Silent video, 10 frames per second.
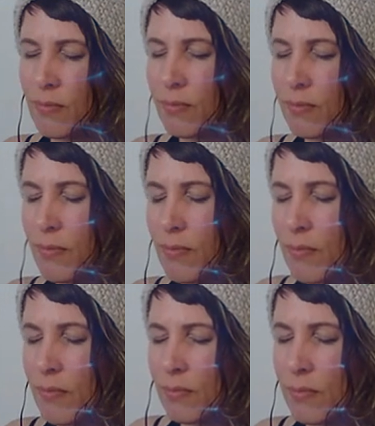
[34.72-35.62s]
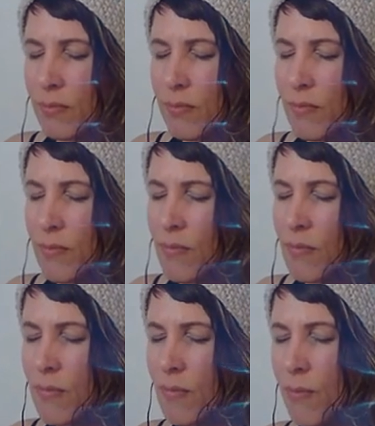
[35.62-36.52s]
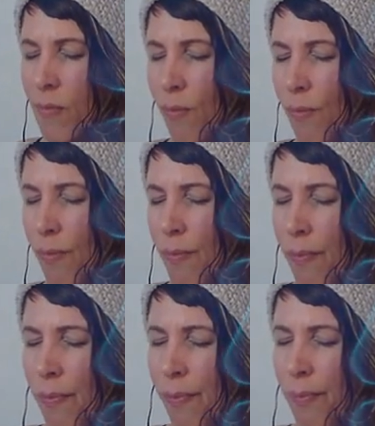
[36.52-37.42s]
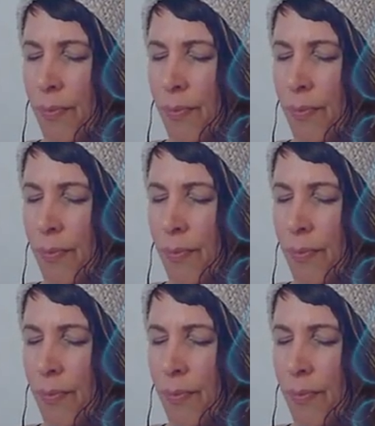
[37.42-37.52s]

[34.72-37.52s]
(silent)